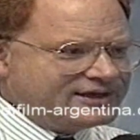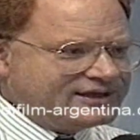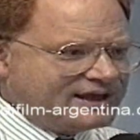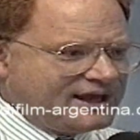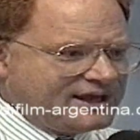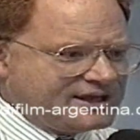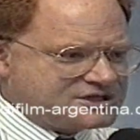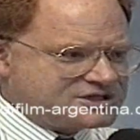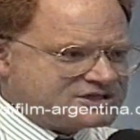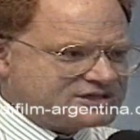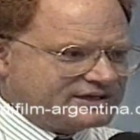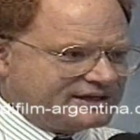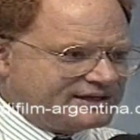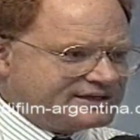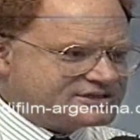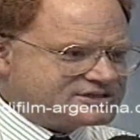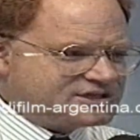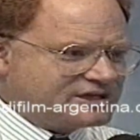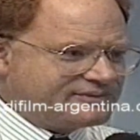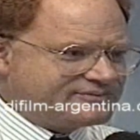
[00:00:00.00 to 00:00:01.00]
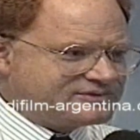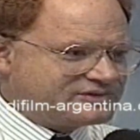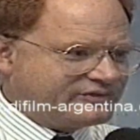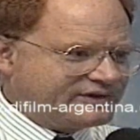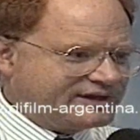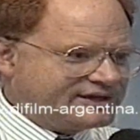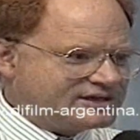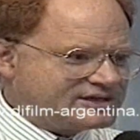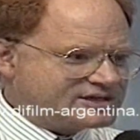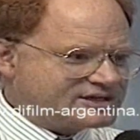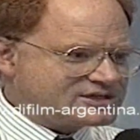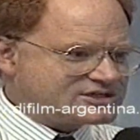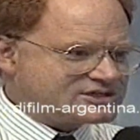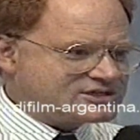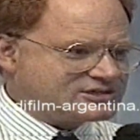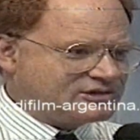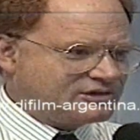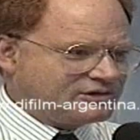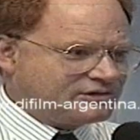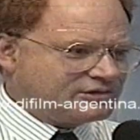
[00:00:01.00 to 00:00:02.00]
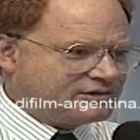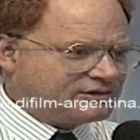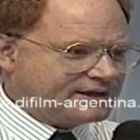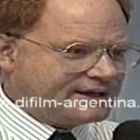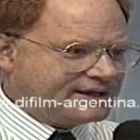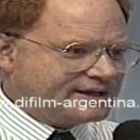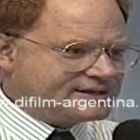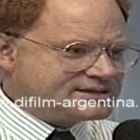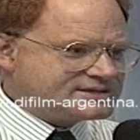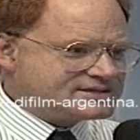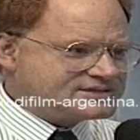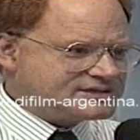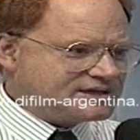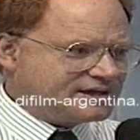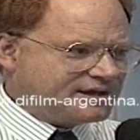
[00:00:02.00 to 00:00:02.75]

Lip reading: investigation in terms of English law is